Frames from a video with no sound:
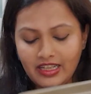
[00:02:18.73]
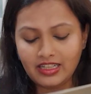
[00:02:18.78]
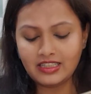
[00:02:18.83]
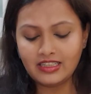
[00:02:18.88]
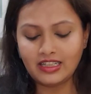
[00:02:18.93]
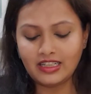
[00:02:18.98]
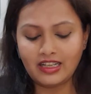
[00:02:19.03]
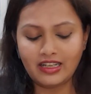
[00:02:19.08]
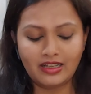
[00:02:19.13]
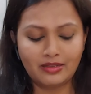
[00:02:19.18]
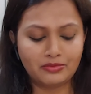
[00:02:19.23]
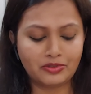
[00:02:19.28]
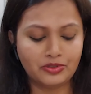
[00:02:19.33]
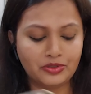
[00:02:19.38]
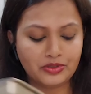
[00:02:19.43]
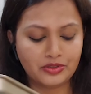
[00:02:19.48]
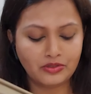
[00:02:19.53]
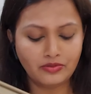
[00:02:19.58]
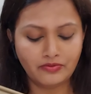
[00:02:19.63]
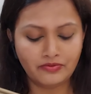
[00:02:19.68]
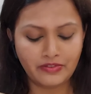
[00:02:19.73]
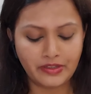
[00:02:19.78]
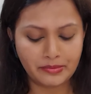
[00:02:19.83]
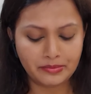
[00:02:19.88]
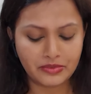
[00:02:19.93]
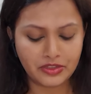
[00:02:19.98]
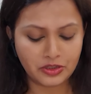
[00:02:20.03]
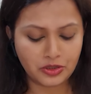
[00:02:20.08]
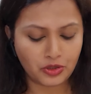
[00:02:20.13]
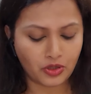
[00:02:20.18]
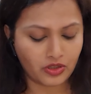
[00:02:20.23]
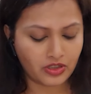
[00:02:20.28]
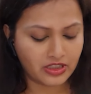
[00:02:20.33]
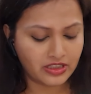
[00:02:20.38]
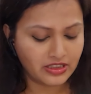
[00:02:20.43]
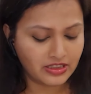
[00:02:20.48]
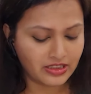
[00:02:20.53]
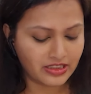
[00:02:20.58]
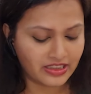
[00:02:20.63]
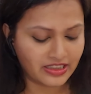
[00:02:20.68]
and I'm going to flip the
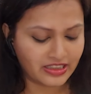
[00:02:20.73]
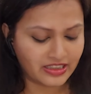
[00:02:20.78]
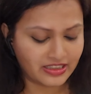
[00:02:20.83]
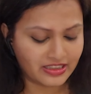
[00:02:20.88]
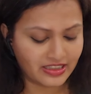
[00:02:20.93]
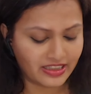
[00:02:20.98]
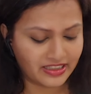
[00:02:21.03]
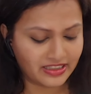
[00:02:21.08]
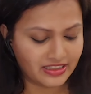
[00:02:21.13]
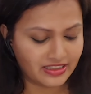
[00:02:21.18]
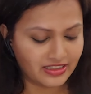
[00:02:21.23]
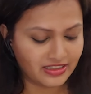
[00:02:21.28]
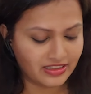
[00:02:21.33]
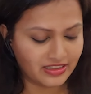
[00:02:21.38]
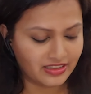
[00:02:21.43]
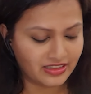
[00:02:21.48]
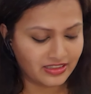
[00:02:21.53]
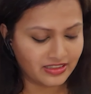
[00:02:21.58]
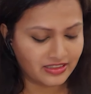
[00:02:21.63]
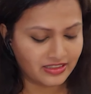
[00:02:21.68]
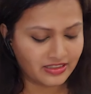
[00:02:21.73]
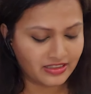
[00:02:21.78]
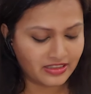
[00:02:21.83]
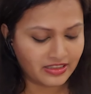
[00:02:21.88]
chocolate inside this.